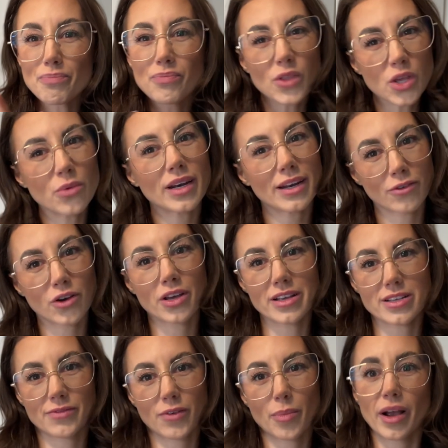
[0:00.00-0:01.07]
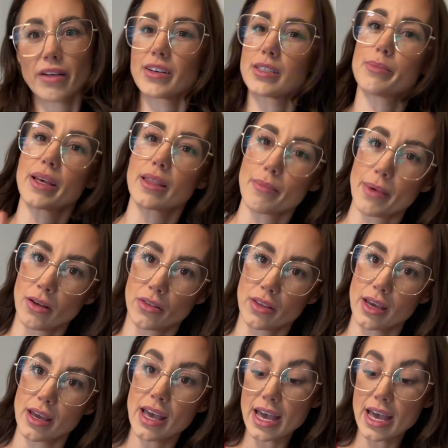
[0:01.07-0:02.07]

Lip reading: You can have cookies for breakfast, make them healthy.